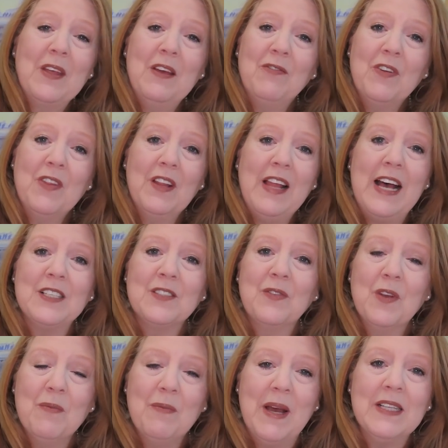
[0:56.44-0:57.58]
for the last
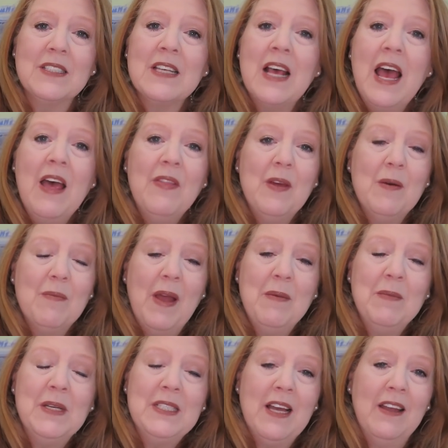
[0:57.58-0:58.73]
few months that my
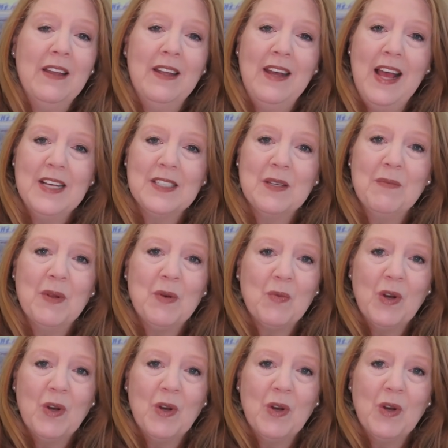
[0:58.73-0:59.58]
medallion hasn't been